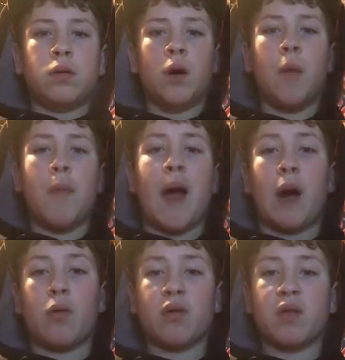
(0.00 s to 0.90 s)
A
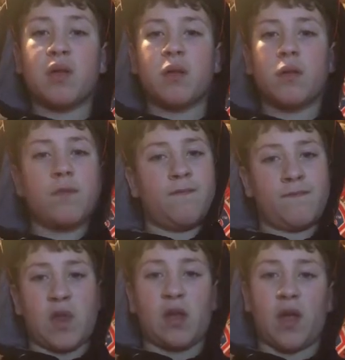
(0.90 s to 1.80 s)
mouse,
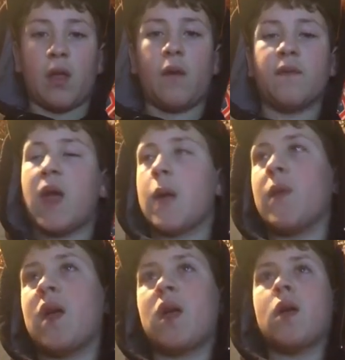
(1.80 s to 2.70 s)
because I love
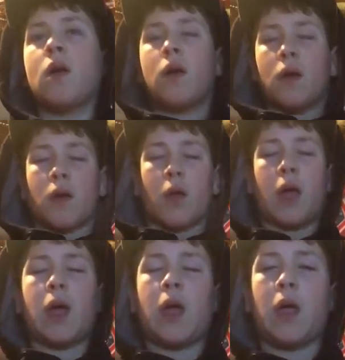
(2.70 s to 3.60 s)
gaming.
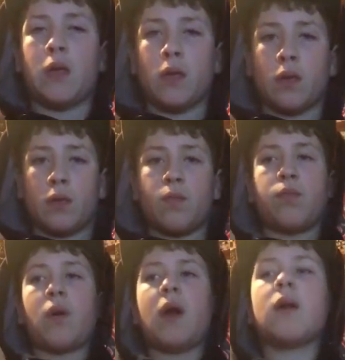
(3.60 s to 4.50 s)
And
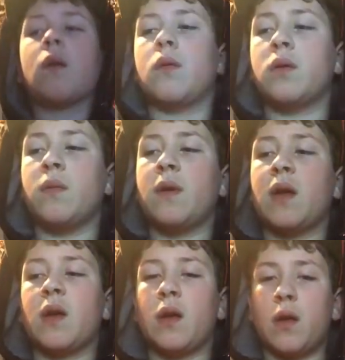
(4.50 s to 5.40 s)
probably going to be
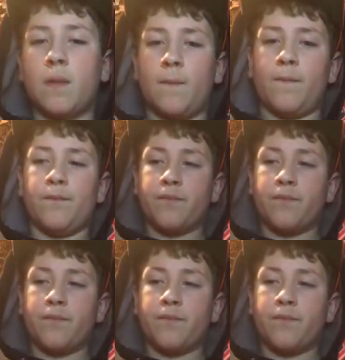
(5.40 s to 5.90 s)
getting...